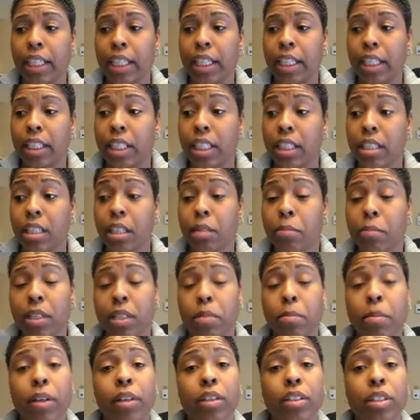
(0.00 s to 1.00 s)
and ended up being
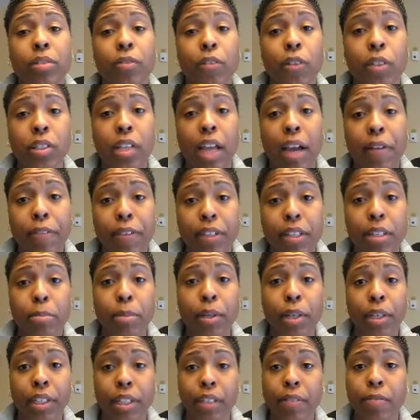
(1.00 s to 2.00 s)
America's first
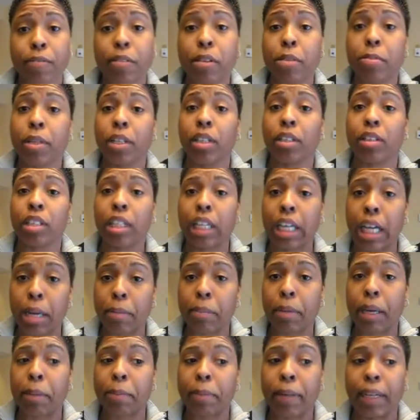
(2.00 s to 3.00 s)
African-American female
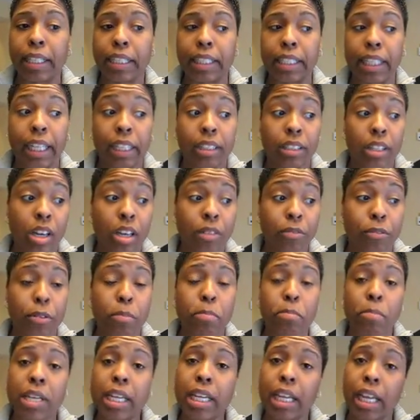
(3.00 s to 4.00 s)
combat pilot. I'd gone from
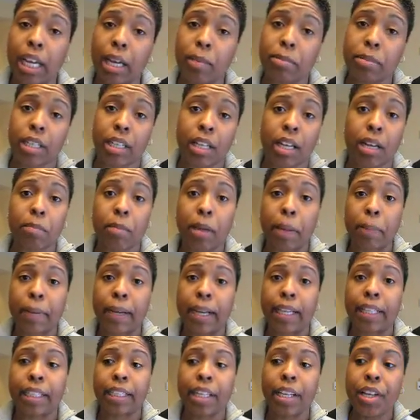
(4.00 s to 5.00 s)
beat cop to combat
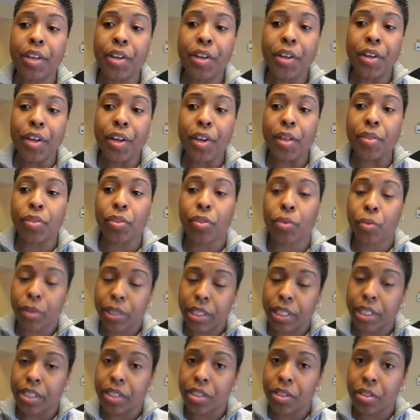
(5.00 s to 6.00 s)
pilot in 3
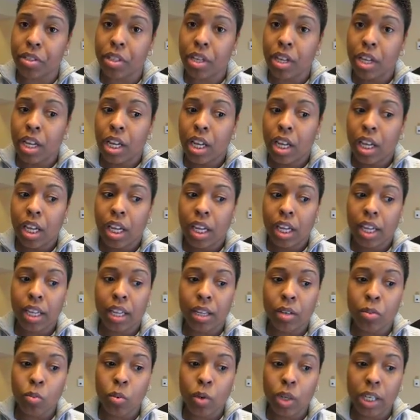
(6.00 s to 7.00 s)
years.
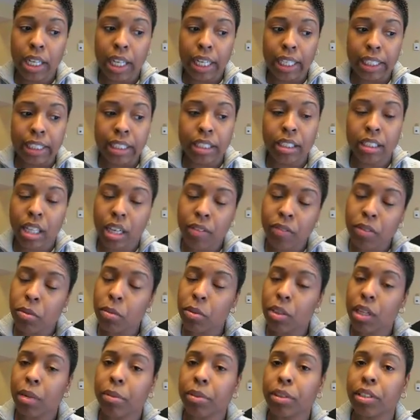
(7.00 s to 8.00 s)
And what I discovered
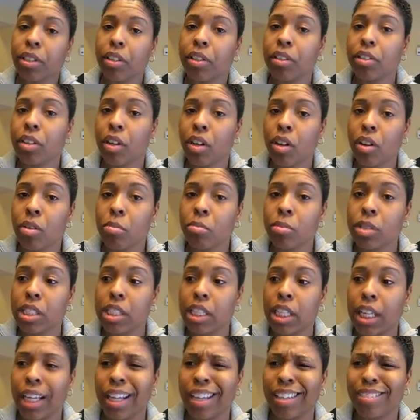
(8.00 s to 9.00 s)
when I returned home was
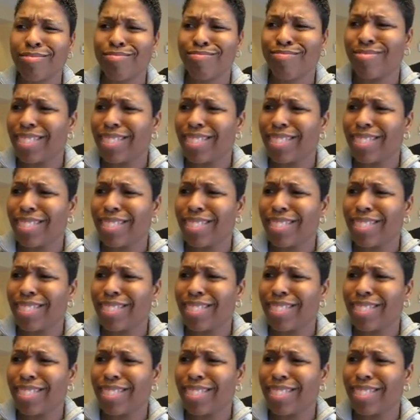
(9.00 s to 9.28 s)
that